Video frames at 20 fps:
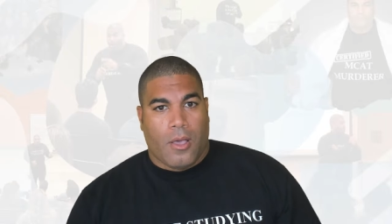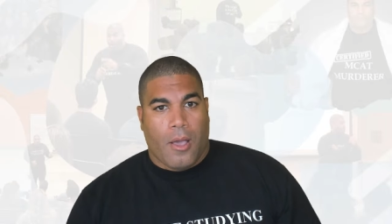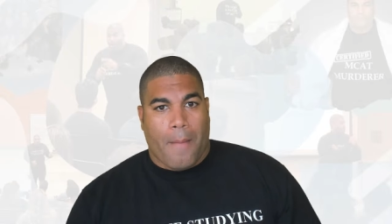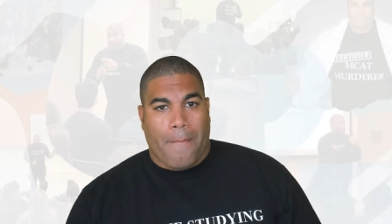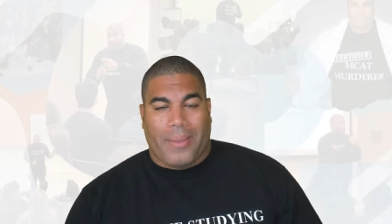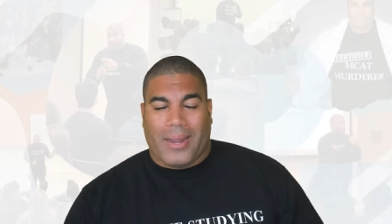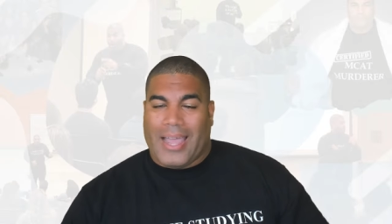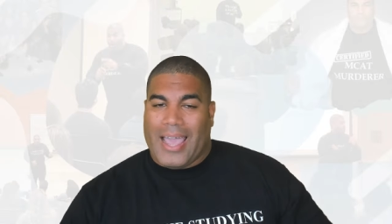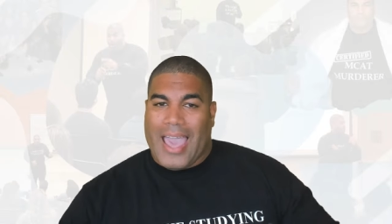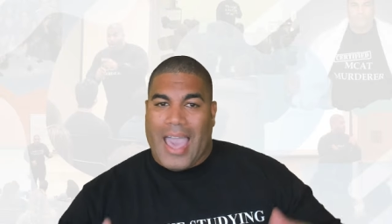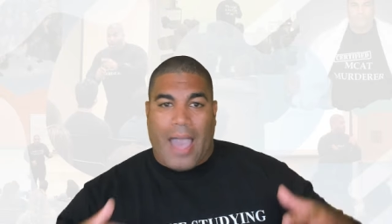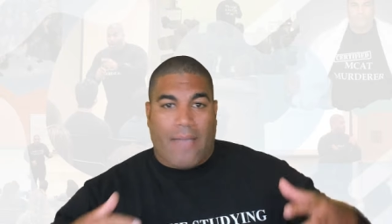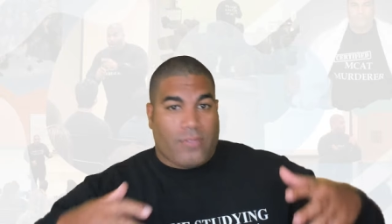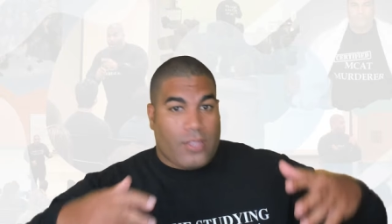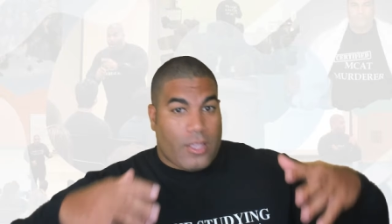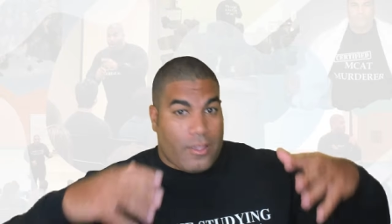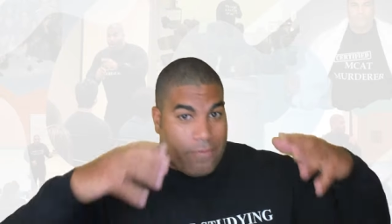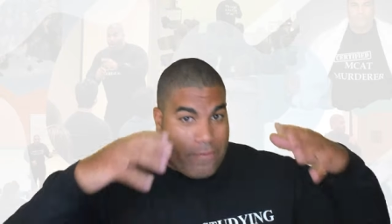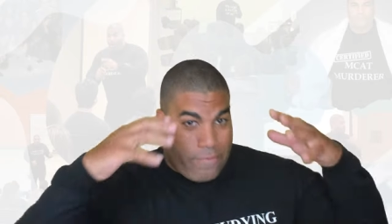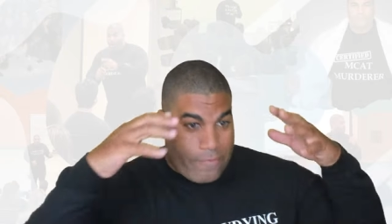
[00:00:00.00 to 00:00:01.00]
But I have
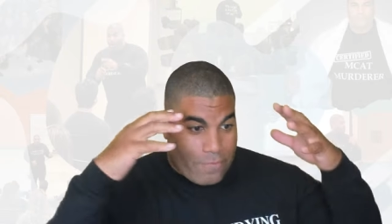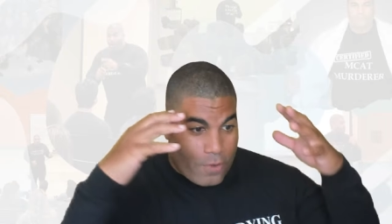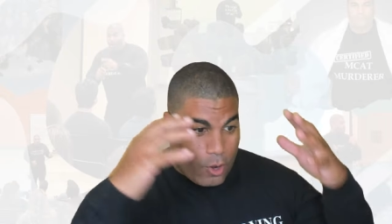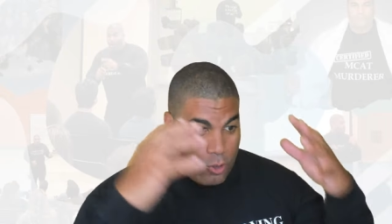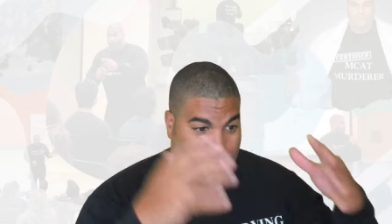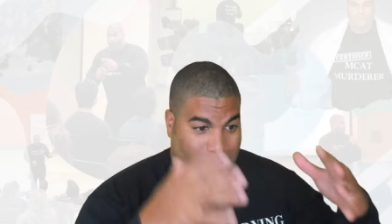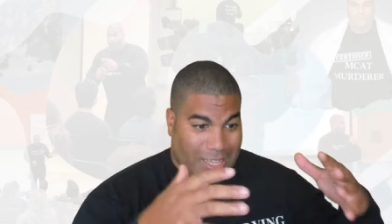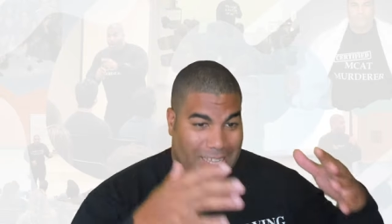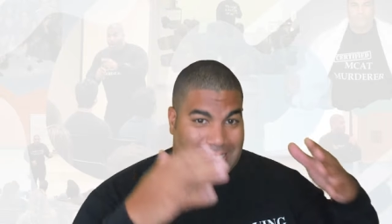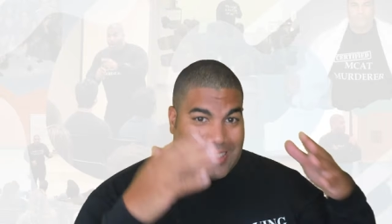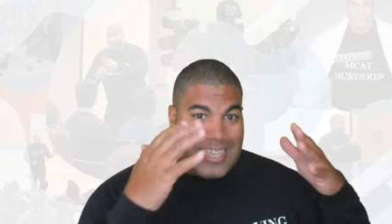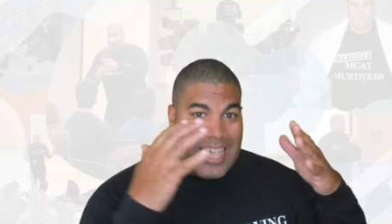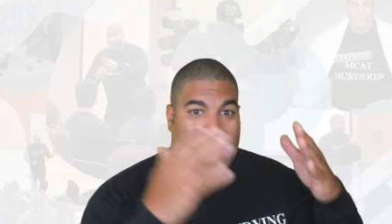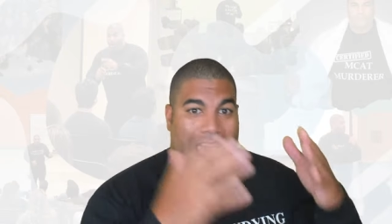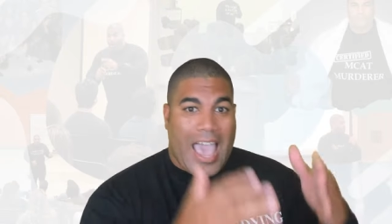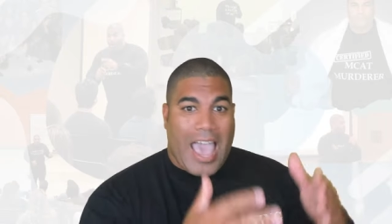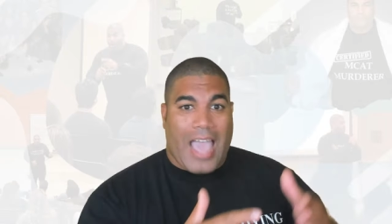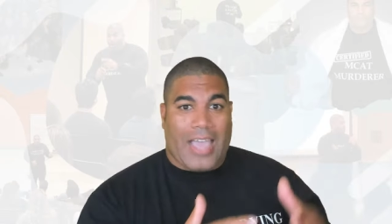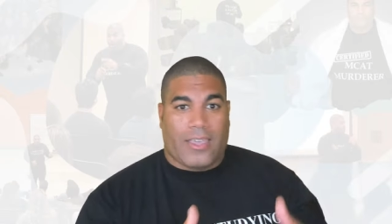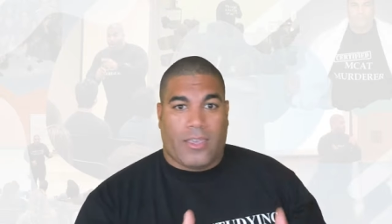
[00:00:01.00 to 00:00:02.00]
to first
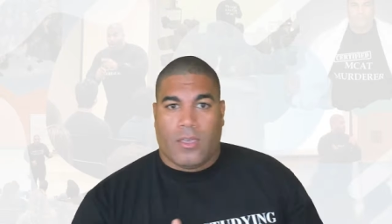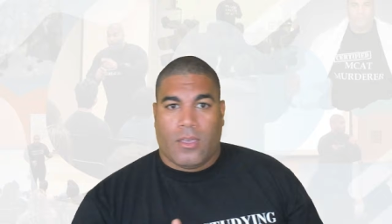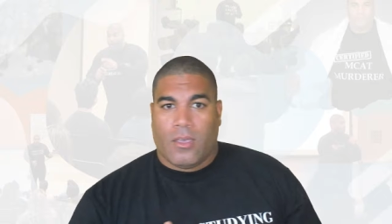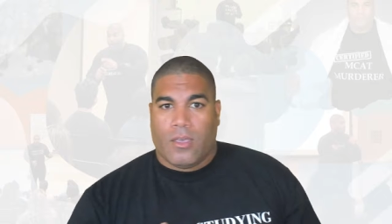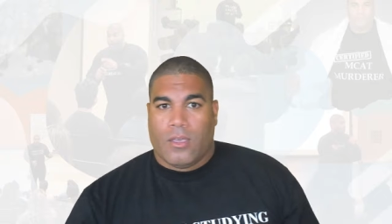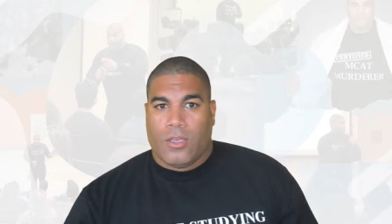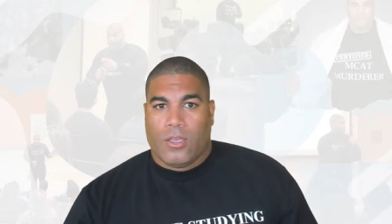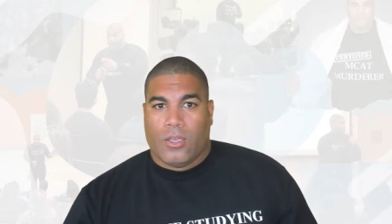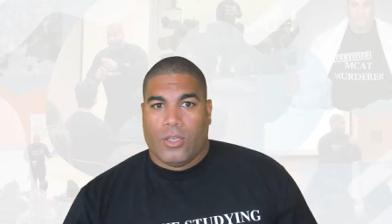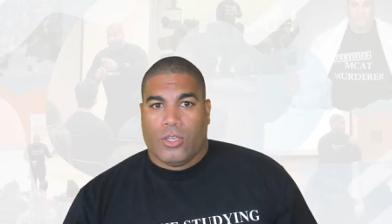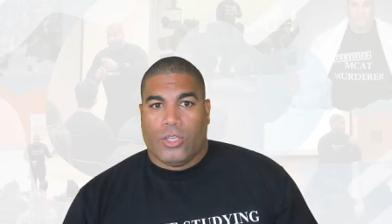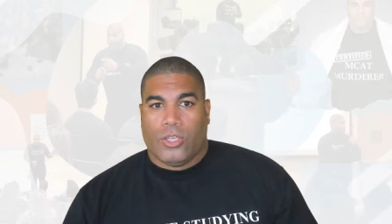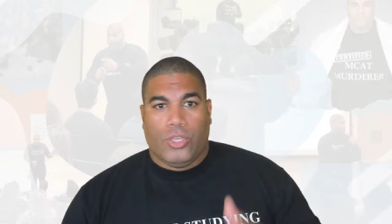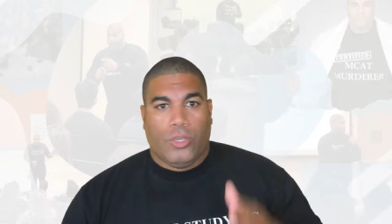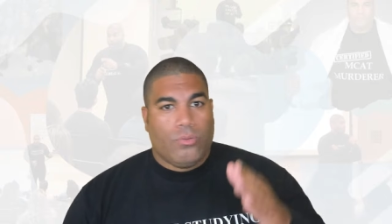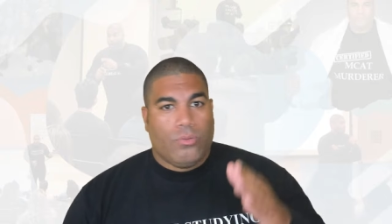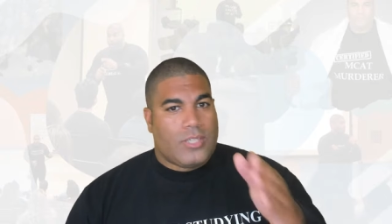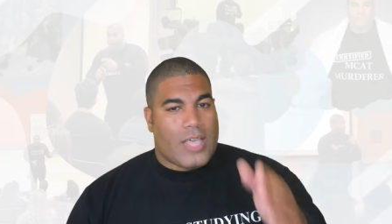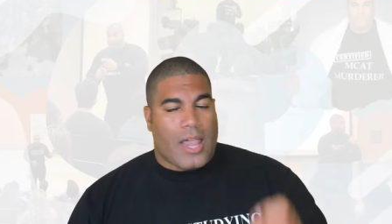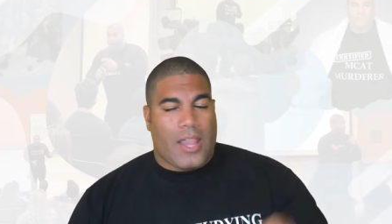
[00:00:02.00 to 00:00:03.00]
attack you
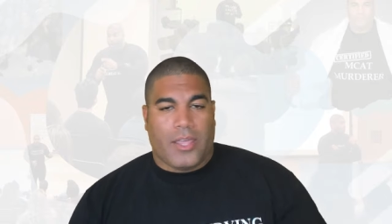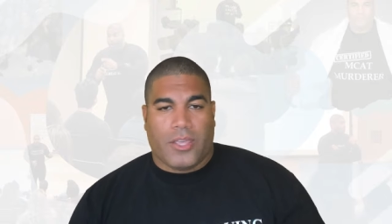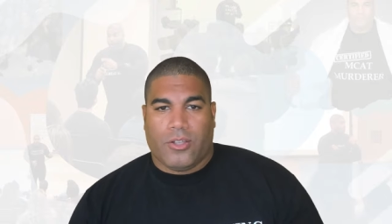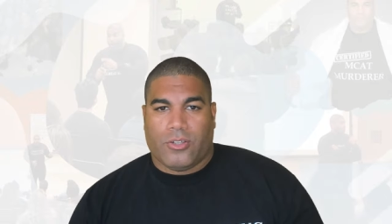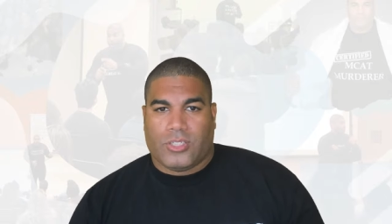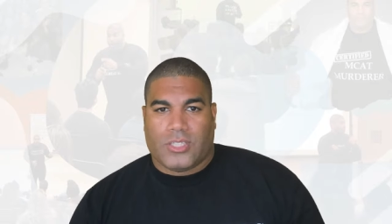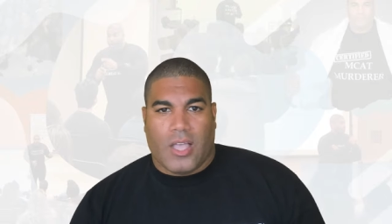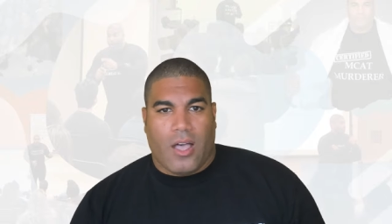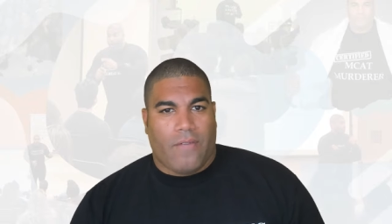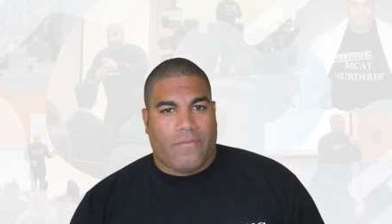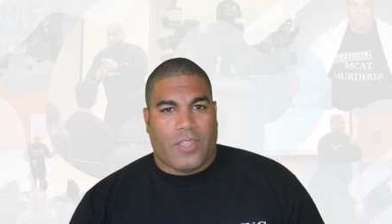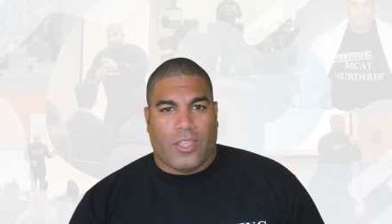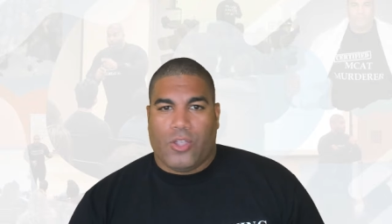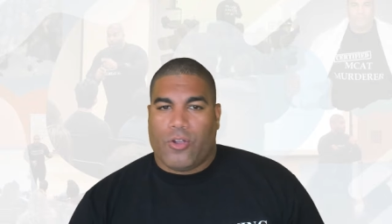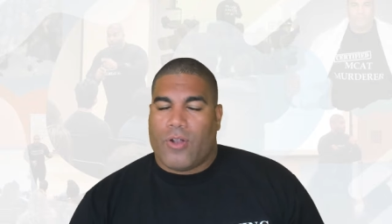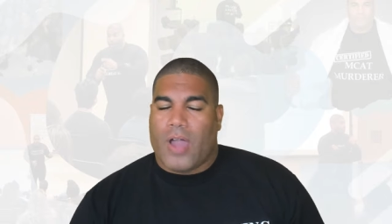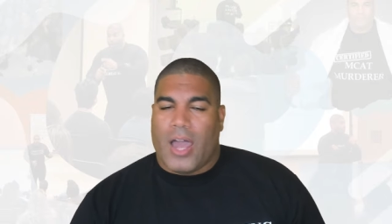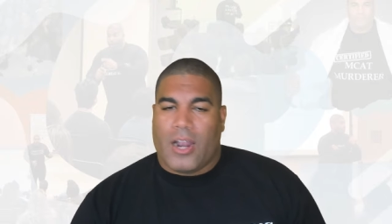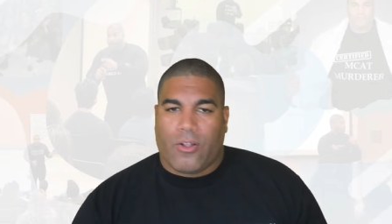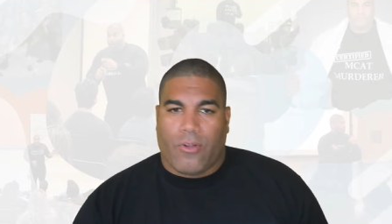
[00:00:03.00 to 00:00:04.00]
telling yourself that you're
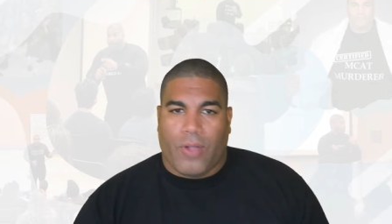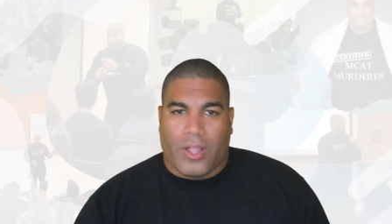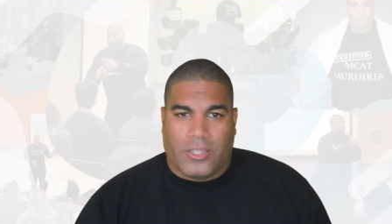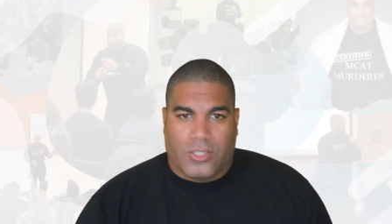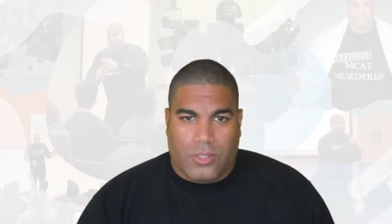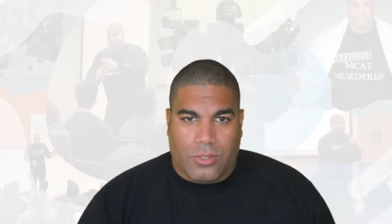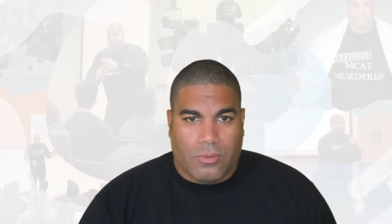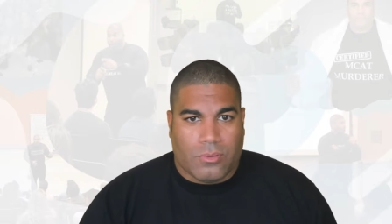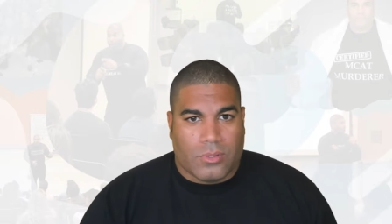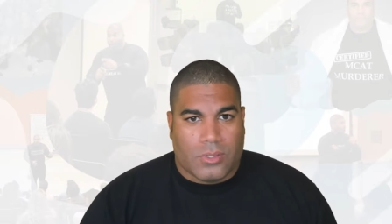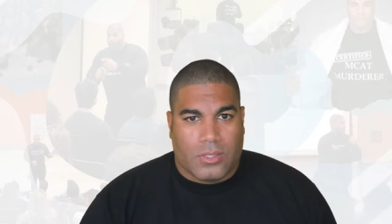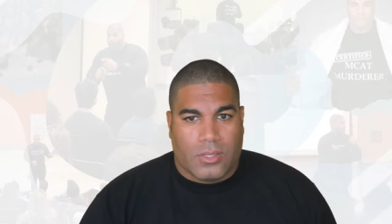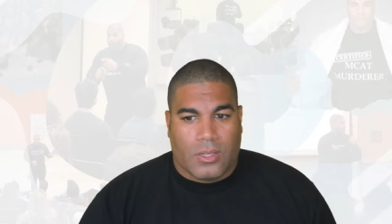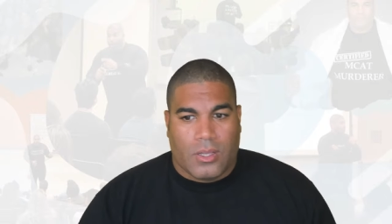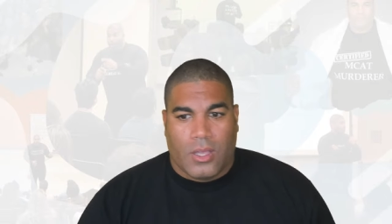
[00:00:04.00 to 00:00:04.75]
not a great student,